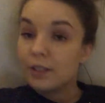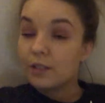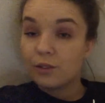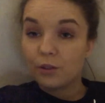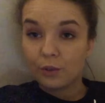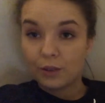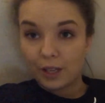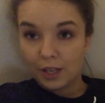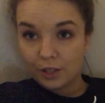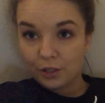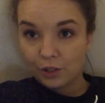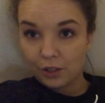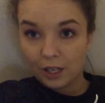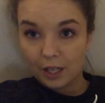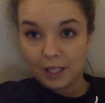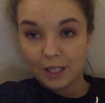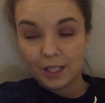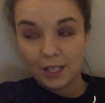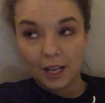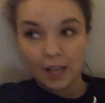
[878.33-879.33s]
So yesterday
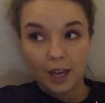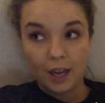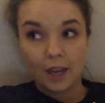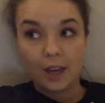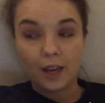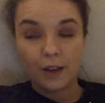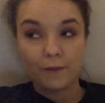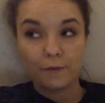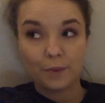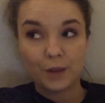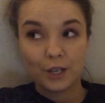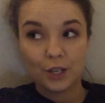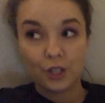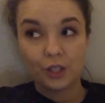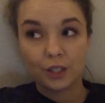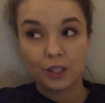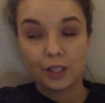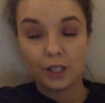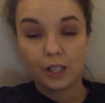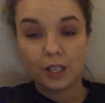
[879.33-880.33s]
and today have been
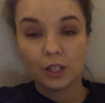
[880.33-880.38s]
just